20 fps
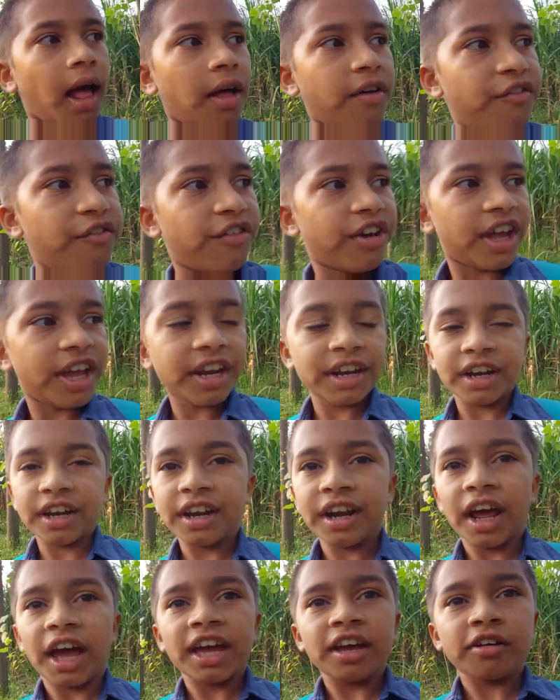
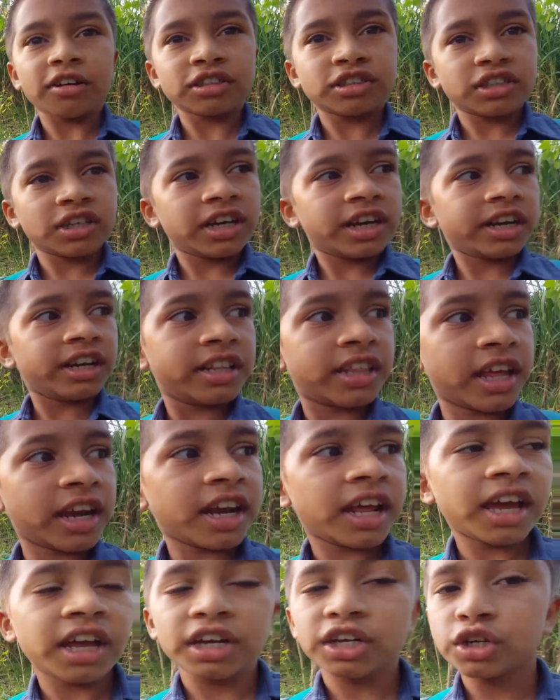When I was 8,
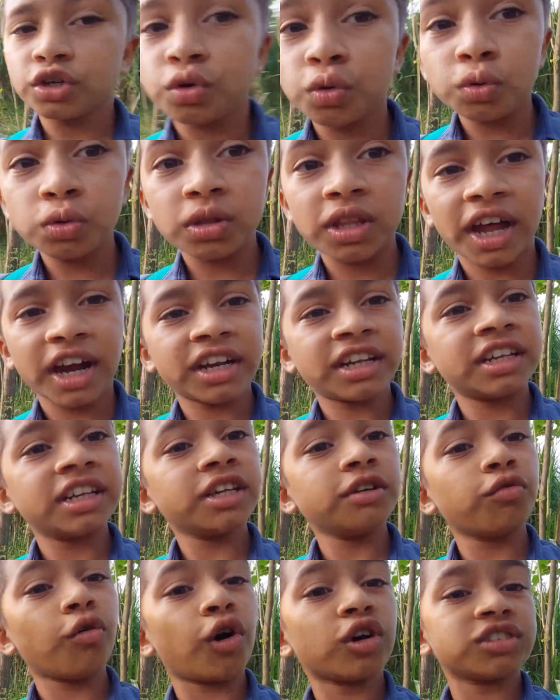then I knew that
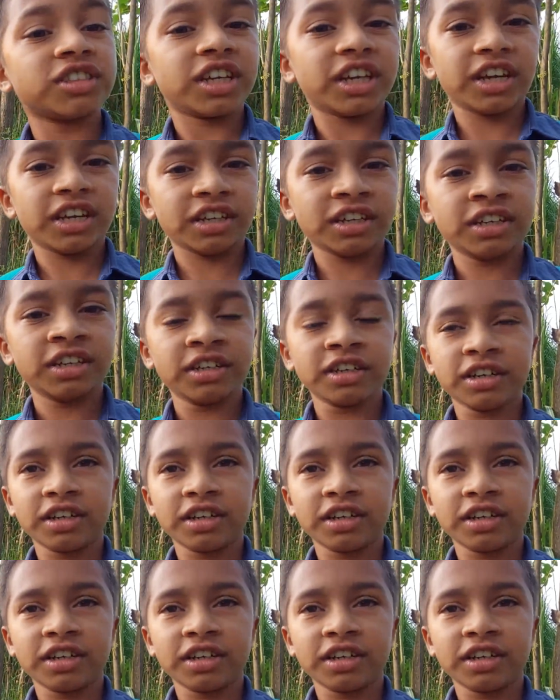he was 8.